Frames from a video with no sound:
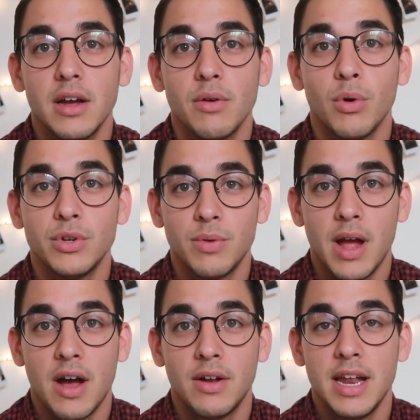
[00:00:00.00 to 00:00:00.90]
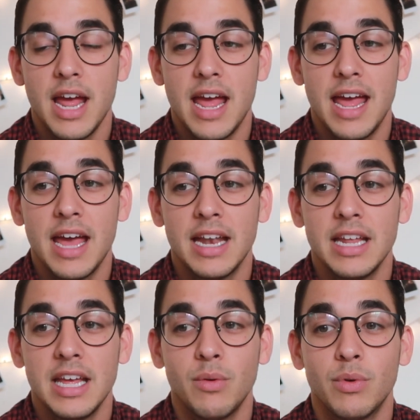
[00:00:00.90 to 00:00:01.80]
rolled around and
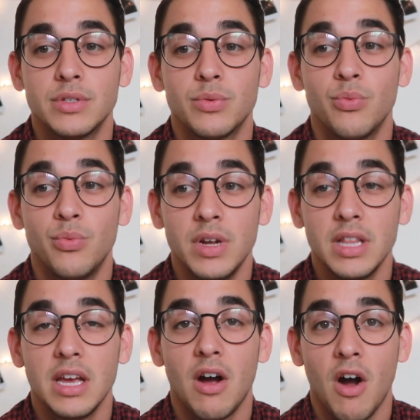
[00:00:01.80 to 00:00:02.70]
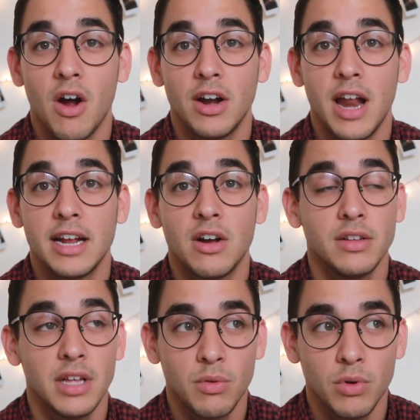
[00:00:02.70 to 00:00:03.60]
it was really hard. I
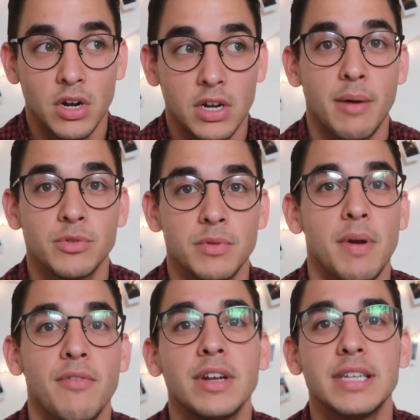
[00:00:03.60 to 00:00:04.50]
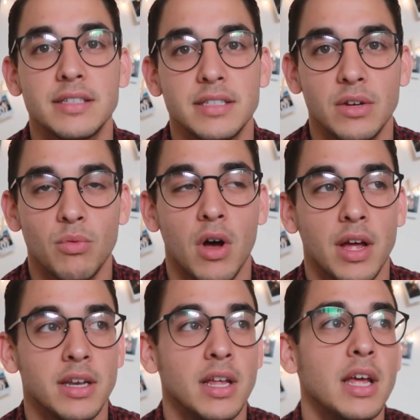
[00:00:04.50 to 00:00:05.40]
called out of work. I was with my friend Destiny and
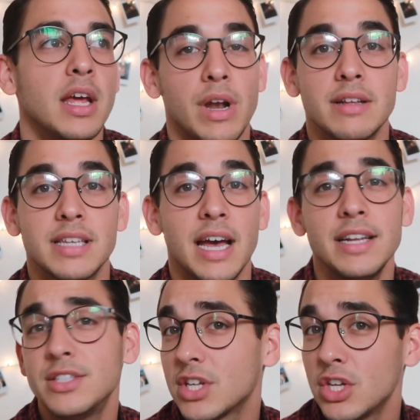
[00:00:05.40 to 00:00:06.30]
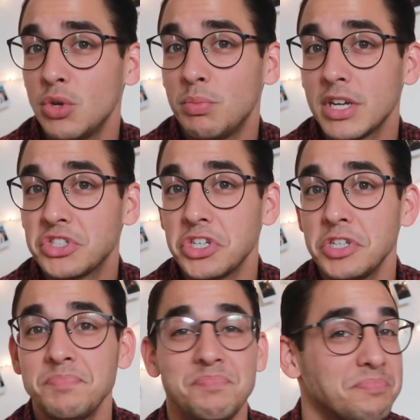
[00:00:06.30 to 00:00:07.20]
Juan. Went outside, took a cute
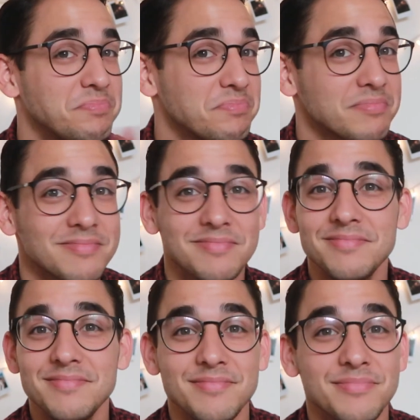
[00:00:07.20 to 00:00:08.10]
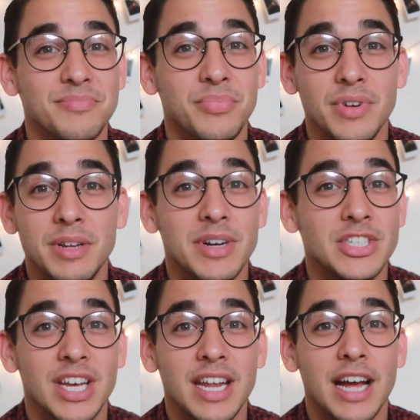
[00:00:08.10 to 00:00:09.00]
picture. Pretty
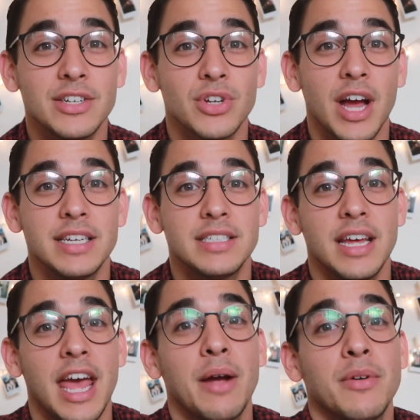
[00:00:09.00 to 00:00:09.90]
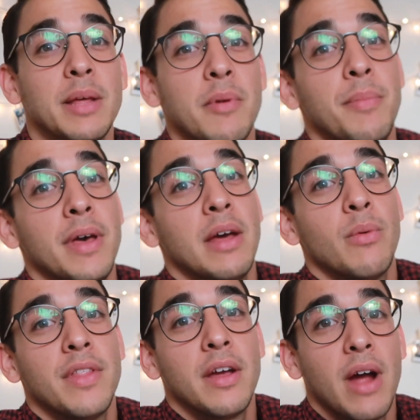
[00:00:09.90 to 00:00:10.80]
much it. I tried to hang with them a bit
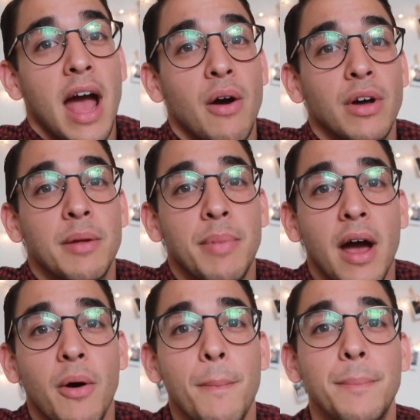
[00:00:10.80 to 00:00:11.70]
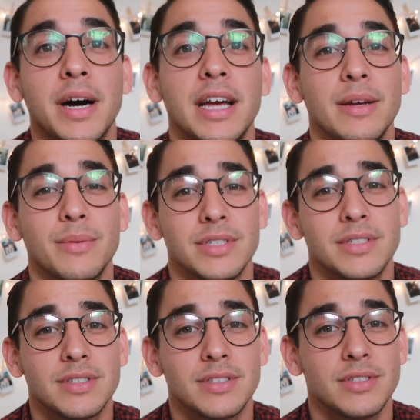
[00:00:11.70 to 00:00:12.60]
while they were out and about, but it
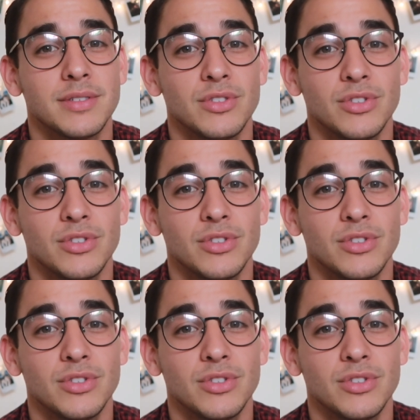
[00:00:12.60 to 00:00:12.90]
was,